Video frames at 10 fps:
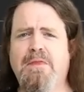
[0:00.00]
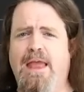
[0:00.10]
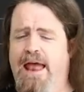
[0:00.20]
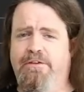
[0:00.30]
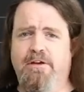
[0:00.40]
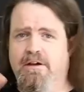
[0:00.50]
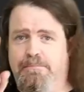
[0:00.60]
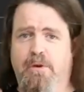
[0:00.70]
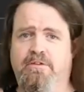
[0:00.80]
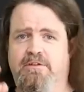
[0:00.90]
and the
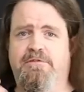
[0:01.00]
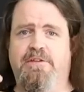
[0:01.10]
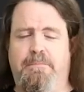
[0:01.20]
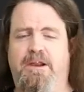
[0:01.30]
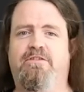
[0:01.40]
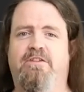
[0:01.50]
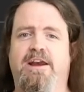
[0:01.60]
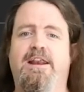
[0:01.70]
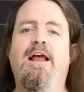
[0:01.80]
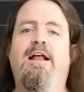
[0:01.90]
positive, the plus
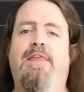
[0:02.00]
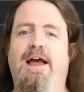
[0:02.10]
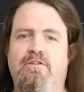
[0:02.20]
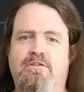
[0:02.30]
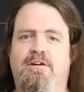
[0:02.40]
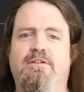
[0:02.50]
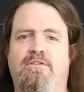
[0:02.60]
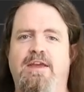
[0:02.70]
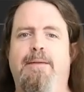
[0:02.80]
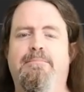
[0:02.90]
sign, that
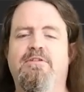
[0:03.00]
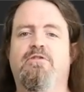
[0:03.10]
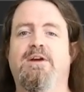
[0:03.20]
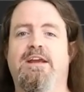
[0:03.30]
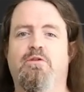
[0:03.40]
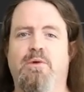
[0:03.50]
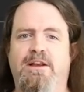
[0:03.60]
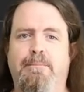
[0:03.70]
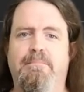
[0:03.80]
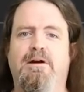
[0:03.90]
turns the empty string into a
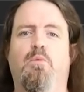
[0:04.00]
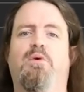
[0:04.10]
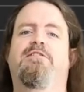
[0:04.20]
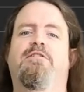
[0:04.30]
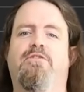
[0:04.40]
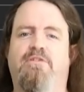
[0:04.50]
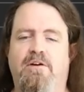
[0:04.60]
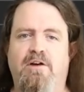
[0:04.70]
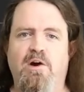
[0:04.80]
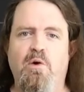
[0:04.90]
number, which is
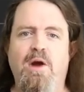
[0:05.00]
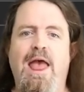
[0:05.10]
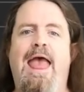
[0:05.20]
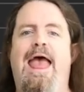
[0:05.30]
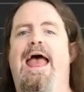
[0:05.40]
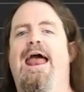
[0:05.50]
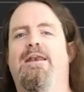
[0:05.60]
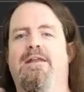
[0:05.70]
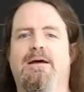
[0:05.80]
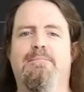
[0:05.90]
zero,
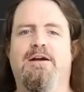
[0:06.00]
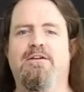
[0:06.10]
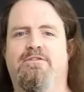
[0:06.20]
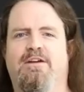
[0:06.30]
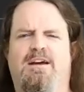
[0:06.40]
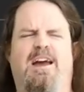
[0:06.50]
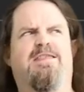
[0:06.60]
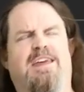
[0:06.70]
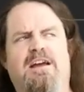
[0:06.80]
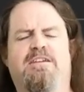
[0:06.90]
and because
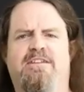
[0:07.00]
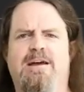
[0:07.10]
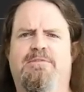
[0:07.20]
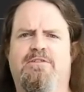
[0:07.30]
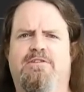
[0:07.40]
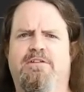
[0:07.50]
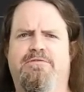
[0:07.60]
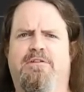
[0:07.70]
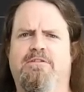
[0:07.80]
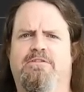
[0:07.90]
the empty string's
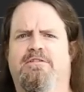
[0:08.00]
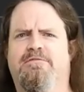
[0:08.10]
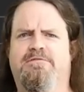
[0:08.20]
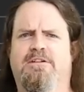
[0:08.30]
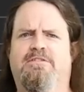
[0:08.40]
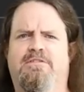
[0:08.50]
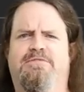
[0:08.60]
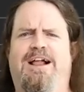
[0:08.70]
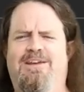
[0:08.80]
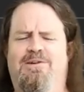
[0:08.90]
false and false
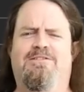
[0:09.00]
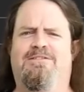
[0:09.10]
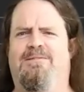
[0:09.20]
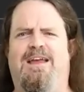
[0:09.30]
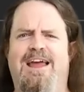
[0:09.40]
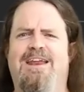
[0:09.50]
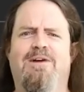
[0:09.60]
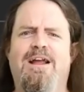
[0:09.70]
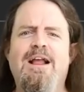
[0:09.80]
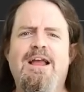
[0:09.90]
evaluates to,
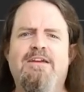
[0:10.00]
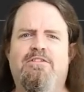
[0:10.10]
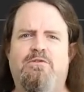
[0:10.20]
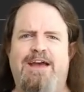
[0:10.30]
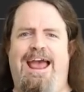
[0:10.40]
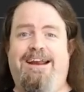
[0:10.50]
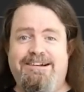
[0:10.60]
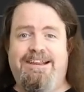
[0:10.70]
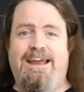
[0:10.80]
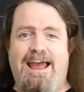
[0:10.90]
anyway. So to
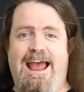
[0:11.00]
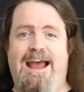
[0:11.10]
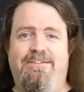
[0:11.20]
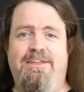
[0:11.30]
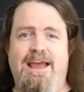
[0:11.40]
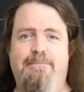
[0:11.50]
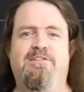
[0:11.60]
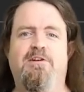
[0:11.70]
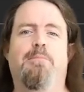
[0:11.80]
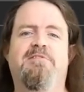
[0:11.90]
actually add the
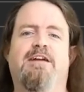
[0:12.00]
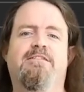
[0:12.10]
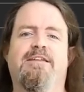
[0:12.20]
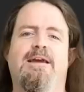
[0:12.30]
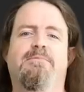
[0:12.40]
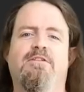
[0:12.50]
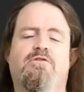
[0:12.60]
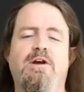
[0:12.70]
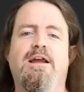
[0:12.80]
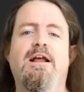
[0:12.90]
empty object to the empty
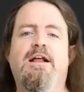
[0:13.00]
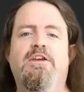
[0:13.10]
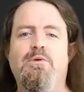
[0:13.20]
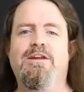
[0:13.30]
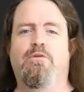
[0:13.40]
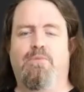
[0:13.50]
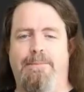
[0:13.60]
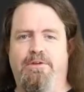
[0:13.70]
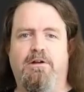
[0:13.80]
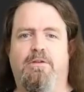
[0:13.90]
string, you need to
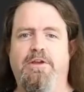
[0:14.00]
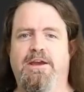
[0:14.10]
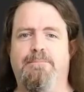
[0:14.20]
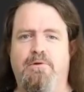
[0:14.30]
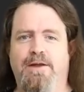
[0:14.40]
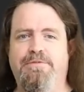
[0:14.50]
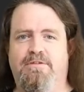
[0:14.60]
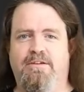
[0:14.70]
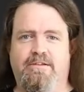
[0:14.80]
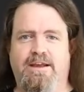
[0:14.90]
wrap the whole thing in
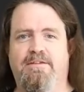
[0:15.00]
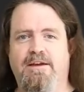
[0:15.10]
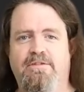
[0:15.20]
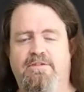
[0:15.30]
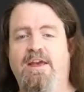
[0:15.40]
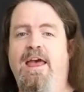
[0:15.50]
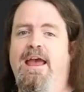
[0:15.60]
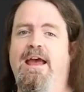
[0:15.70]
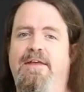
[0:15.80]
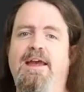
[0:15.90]
parentheses like this,
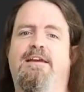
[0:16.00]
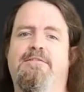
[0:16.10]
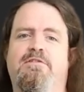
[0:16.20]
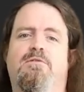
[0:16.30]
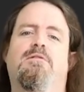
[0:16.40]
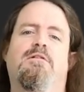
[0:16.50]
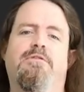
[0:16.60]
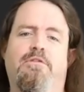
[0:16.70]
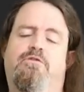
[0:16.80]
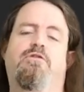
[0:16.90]
and that gives you
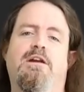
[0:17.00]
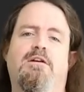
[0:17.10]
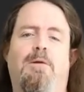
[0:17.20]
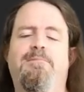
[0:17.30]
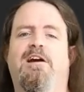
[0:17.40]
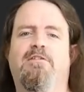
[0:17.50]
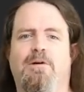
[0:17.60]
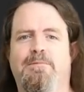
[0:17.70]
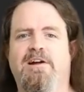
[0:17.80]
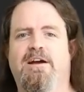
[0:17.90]
the string object
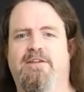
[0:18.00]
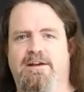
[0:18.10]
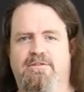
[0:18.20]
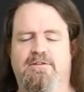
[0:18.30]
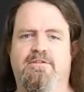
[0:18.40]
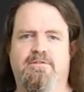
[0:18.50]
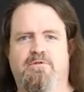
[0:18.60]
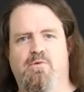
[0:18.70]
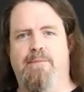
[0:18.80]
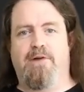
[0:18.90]
object inside some
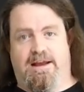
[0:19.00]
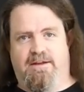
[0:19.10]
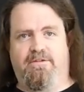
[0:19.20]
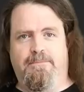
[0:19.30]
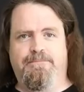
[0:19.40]
square brackets.